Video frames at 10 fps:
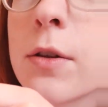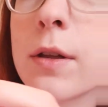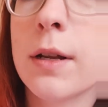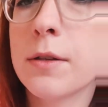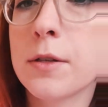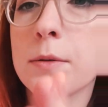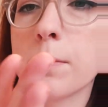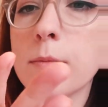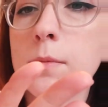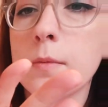that it's
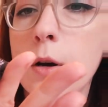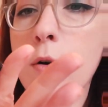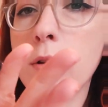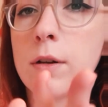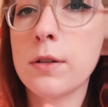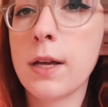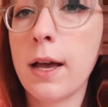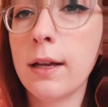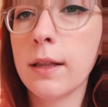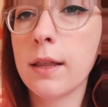a whole little
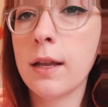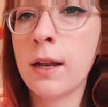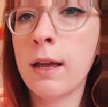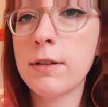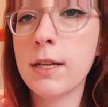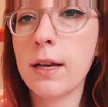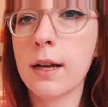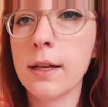tag, and then I have a tag. I